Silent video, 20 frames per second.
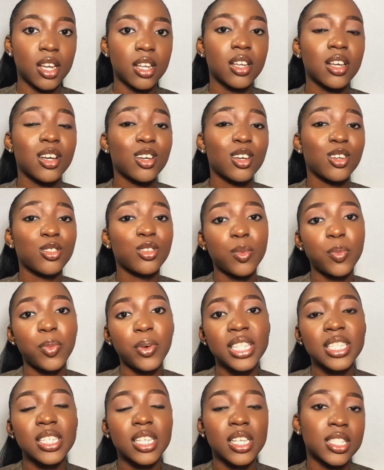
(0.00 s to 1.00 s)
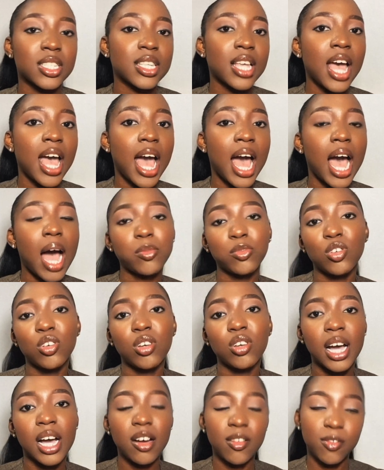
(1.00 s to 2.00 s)
So the point is, I'm no longer
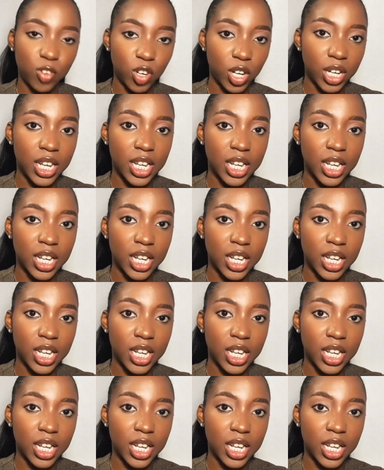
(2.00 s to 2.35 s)
avoidant